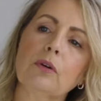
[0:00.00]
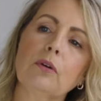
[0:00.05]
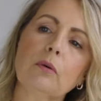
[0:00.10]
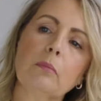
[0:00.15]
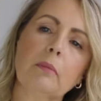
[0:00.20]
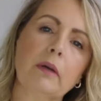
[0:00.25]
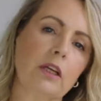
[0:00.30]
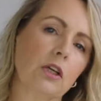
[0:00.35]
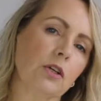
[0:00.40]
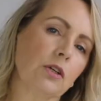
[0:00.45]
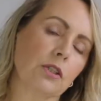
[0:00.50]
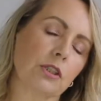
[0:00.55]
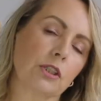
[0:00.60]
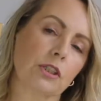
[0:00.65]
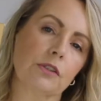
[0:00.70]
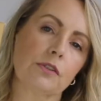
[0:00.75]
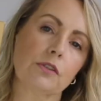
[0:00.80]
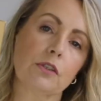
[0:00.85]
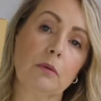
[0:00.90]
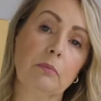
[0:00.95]
Oh my
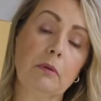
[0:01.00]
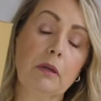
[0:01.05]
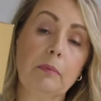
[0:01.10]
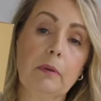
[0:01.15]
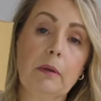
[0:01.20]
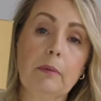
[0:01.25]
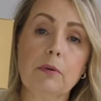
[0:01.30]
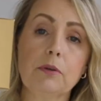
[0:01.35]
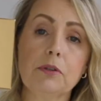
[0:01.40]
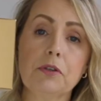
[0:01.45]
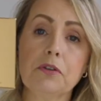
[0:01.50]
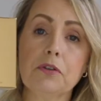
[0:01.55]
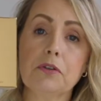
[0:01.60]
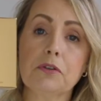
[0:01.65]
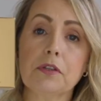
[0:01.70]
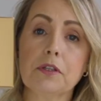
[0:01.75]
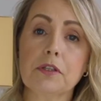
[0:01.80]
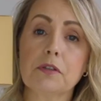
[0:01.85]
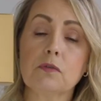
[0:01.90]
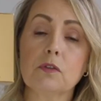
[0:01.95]
gosh, so many people
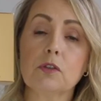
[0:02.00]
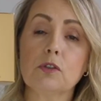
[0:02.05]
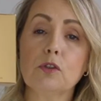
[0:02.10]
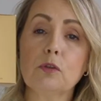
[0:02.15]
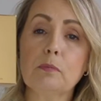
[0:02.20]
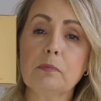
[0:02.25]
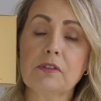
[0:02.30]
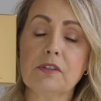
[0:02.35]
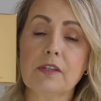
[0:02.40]
use this for super